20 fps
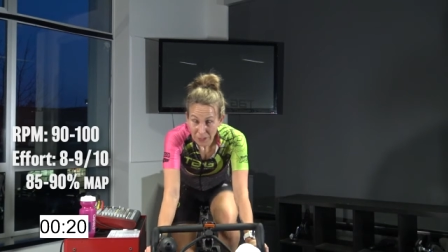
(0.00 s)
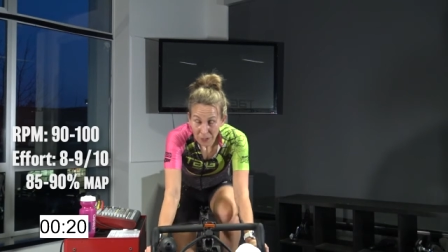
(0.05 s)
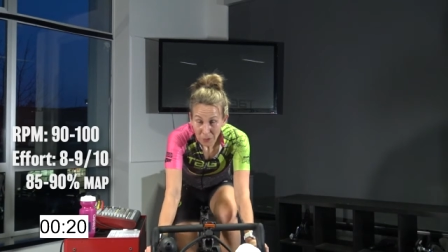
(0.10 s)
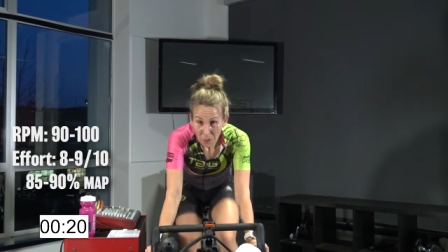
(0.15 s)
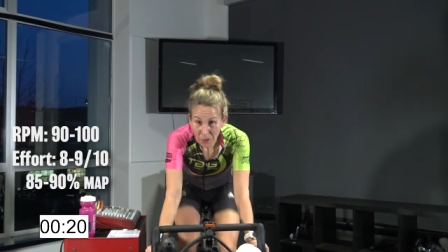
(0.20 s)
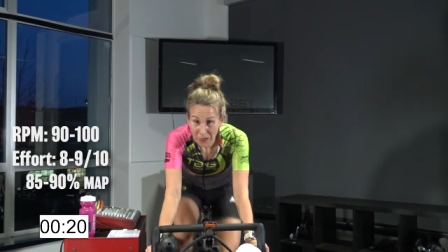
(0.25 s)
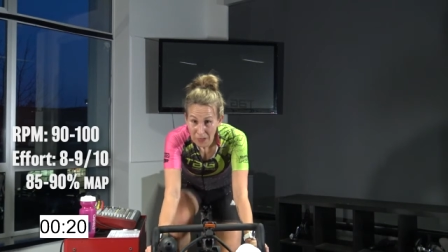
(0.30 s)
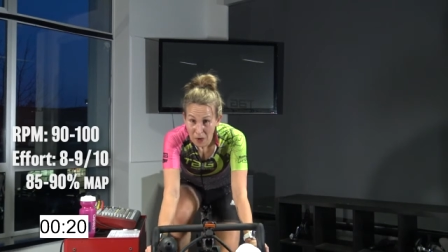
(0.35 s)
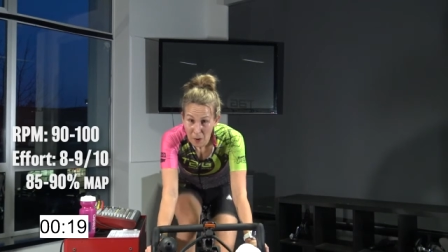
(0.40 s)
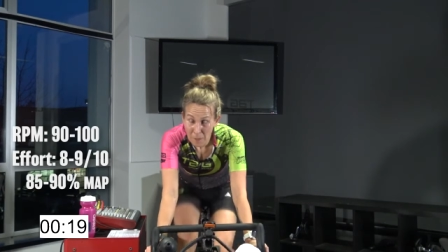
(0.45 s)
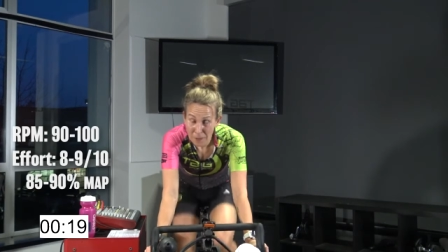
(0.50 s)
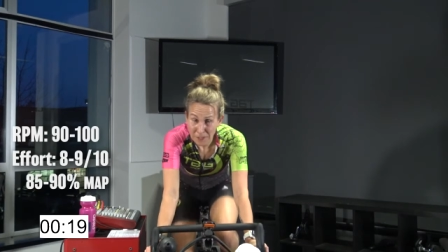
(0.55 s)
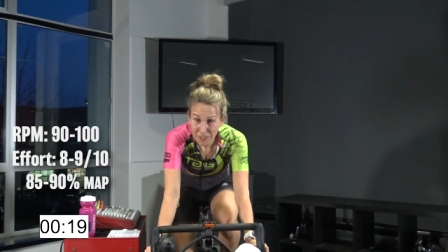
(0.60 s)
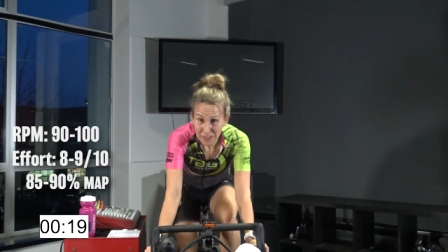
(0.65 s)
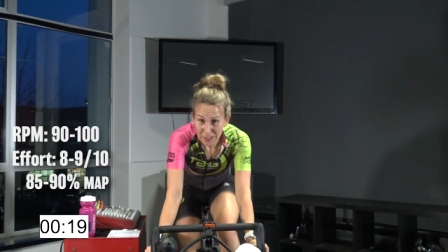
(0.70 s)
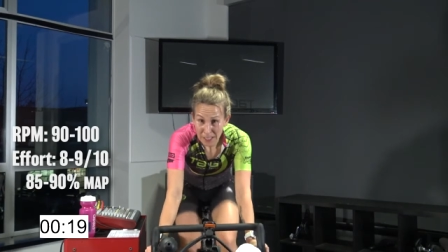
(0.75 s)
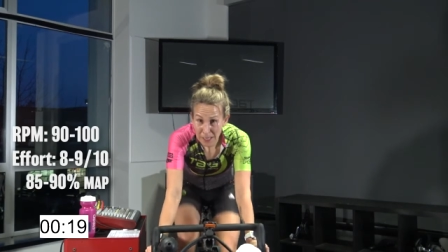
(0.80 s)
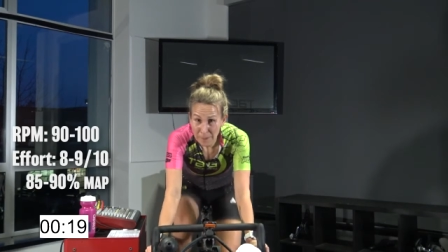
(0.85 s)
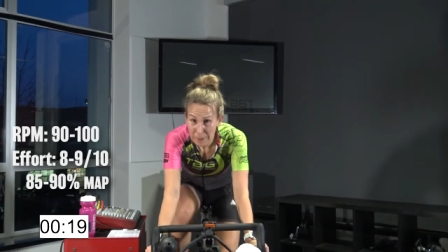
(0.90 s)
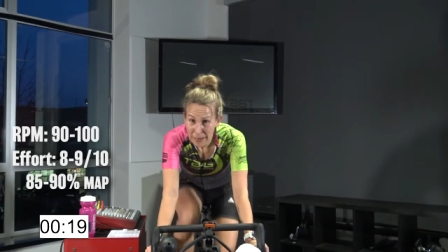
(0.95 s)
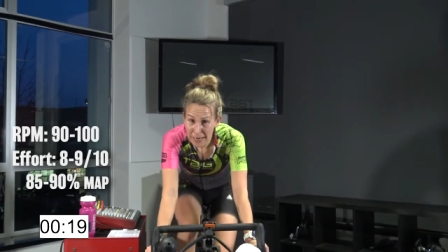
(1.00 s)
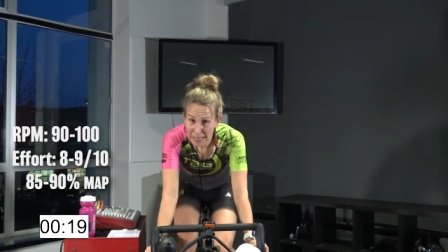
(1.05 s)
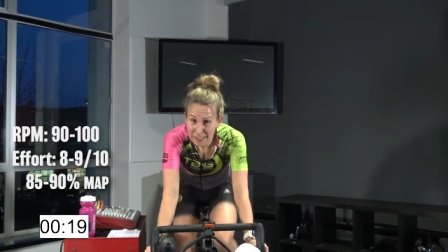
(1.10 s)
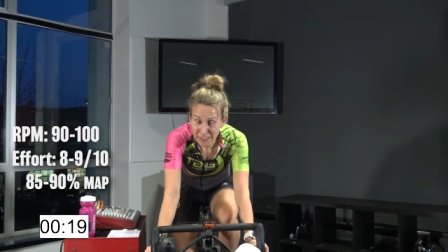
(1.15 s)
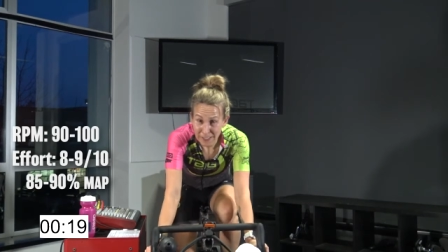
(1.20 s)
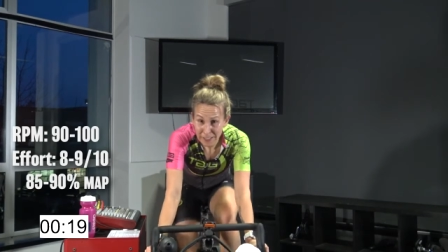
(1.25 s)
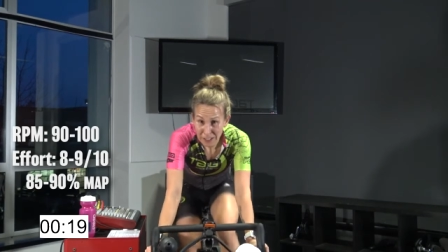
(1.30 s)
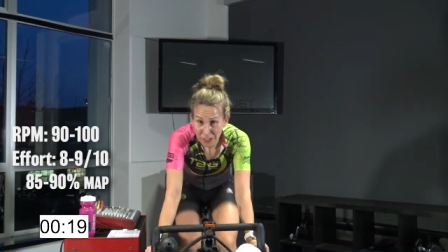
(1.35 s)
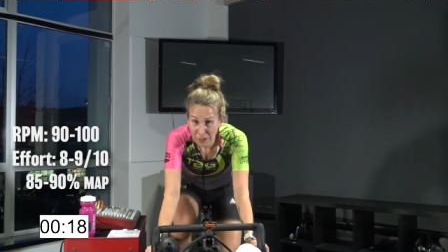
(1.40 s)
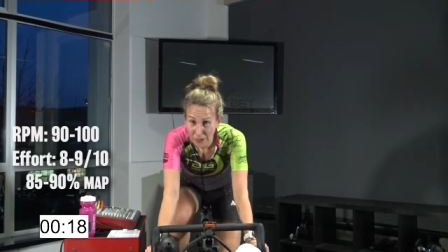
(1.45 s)
they're going almost the same pace
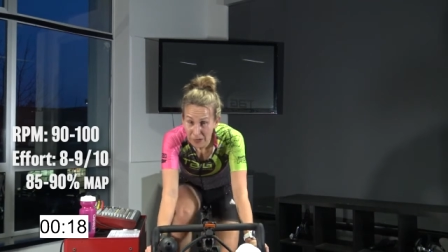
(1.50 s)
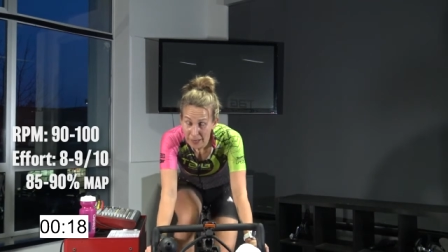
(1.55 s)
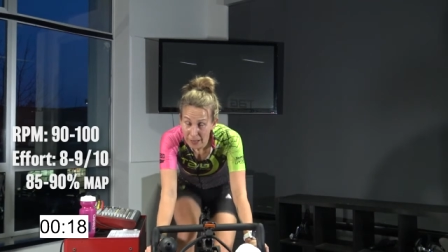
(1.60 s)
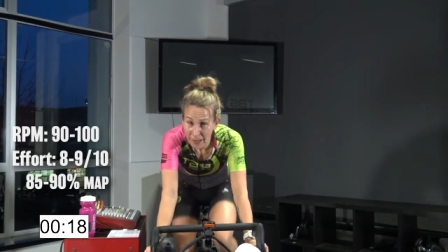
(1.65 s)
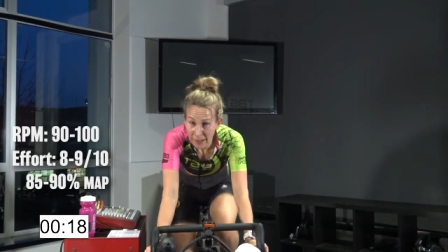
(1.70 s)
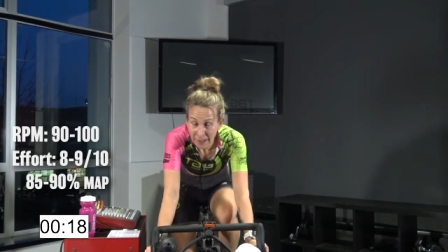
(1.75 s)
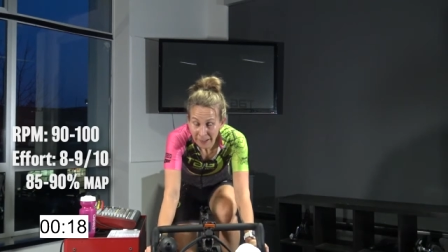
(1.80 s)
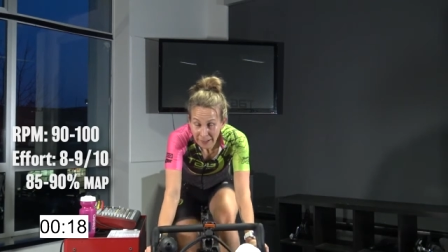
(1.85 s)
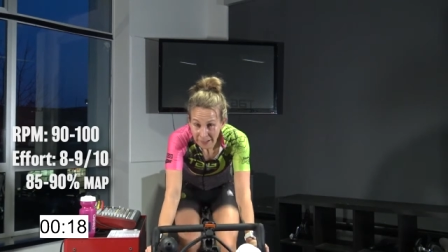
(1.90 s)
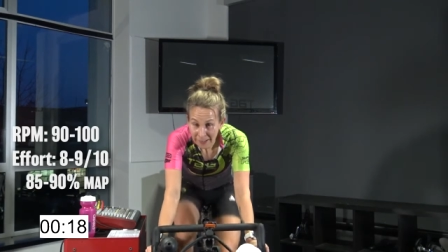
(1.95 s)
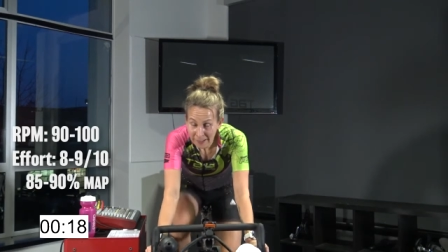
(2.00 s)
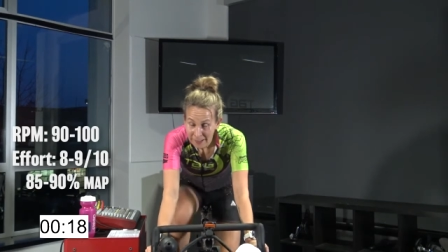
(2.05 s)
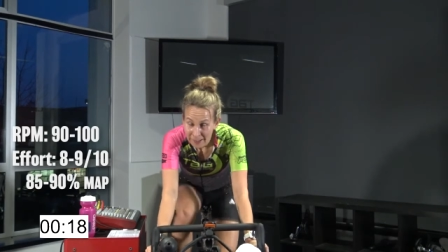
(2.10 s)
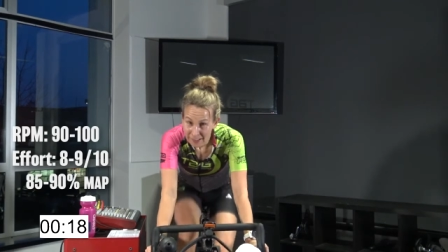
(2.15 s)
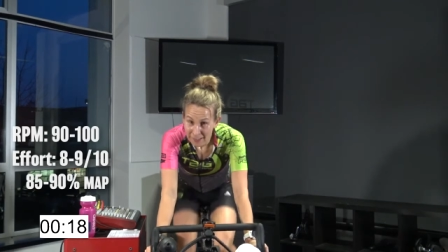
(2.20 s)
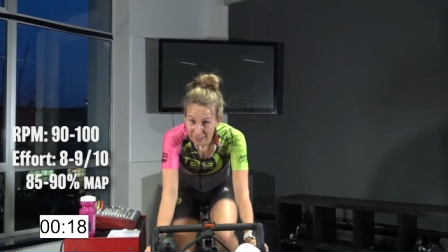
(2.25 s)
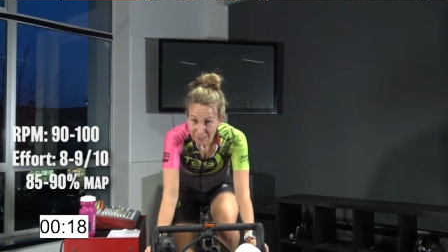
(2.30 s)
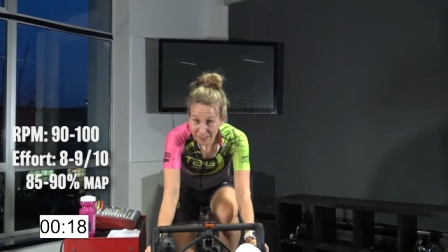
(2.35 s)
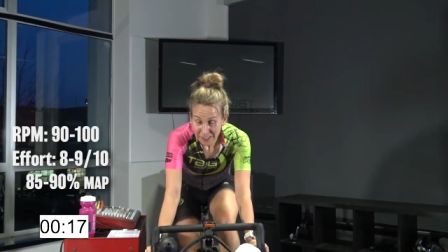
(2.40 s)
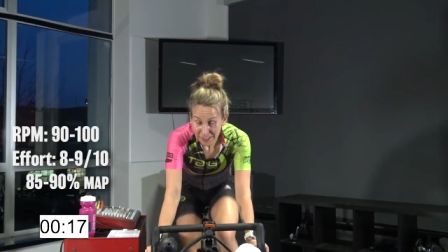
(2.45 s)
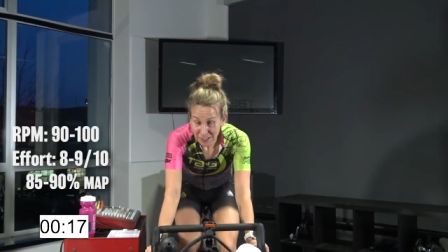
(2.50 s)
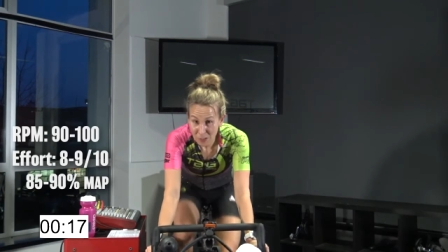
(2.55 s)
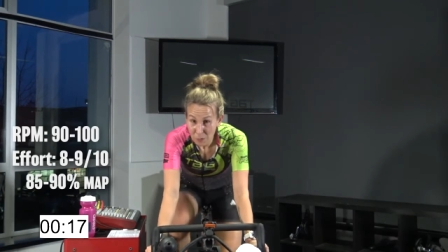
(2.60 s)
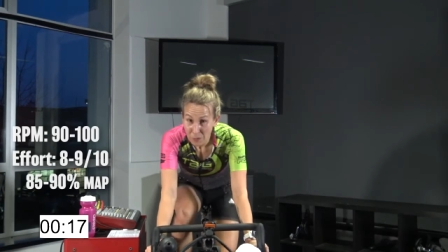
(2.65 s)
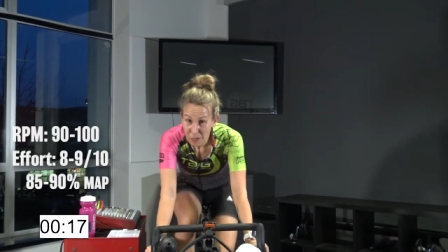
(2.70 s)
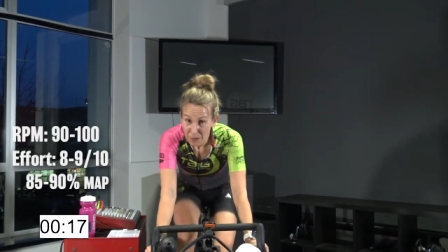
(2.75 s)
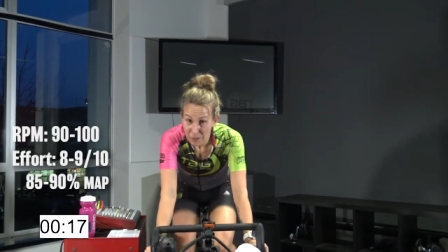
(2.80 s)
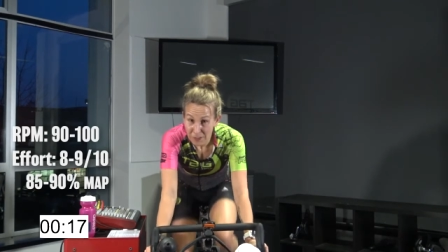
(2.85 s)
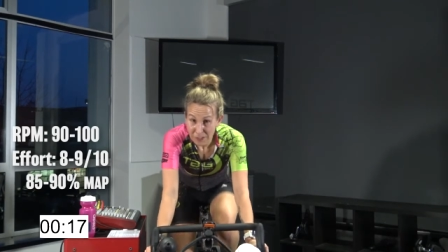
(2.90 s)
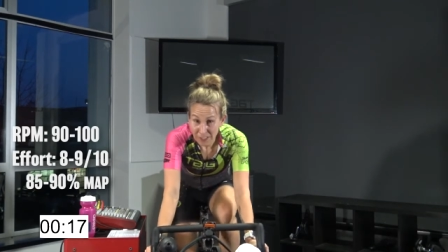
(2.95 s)
as you, this is
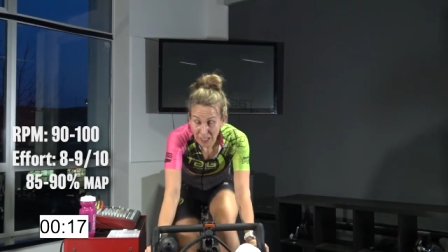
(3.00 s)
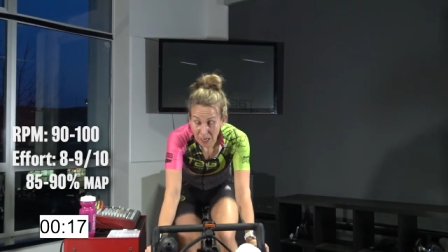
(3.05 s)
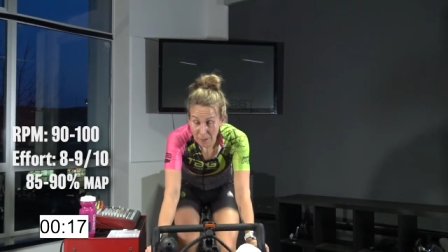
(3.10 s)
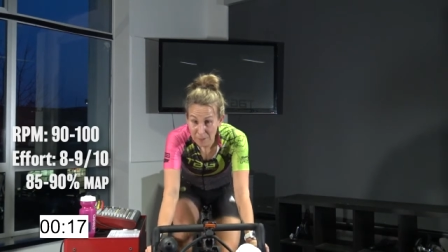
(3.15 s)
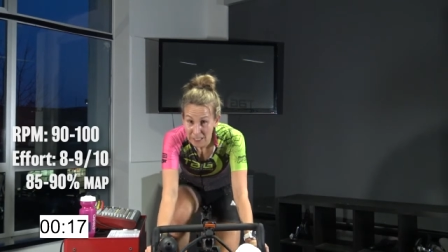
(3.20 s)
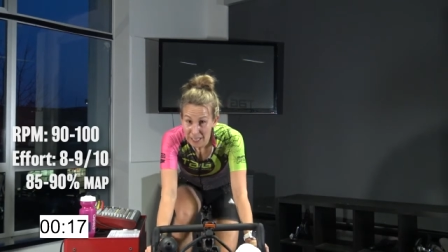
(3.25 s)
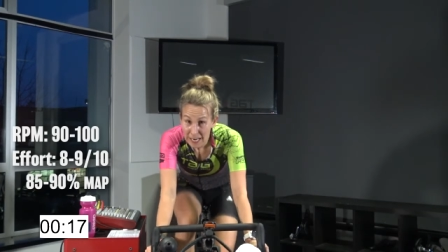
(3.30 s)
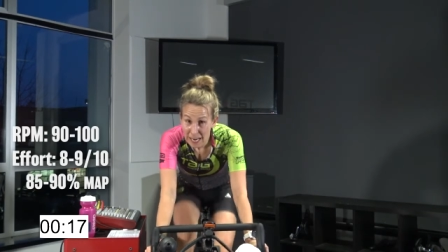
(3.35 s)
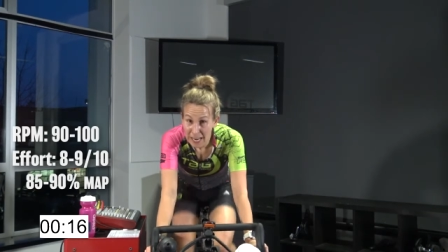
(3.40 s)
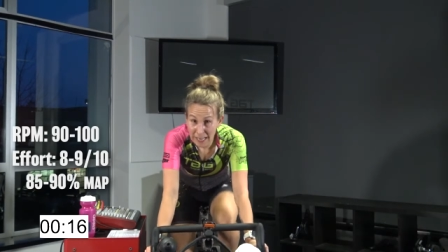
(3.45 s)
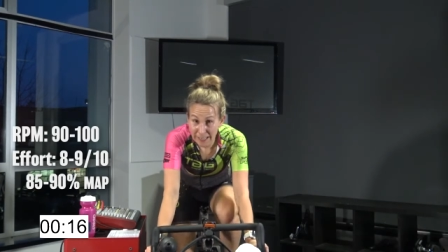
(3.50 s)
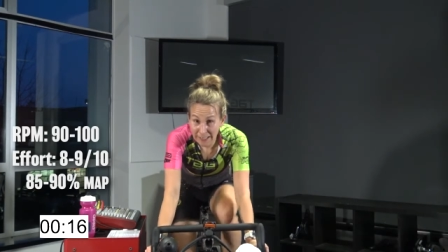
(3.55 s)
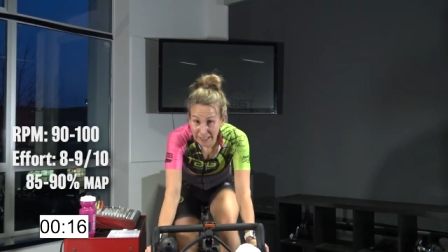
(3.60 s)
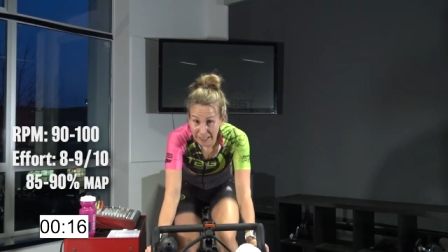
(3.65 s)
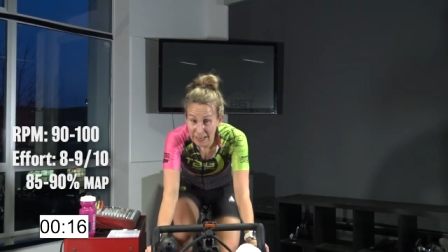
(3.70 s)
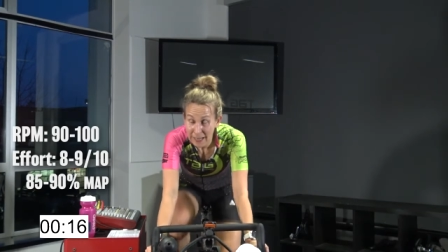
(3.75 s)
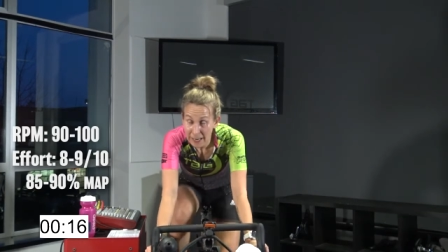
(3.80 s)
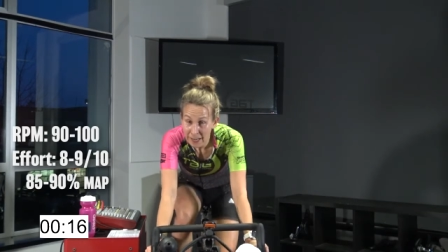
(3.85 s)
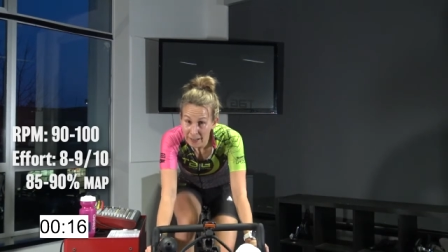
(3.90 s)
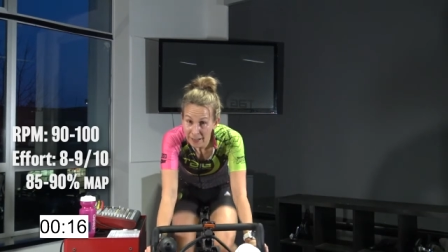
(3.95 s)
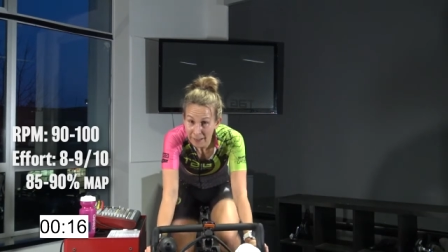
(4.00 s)
where this comes in handy.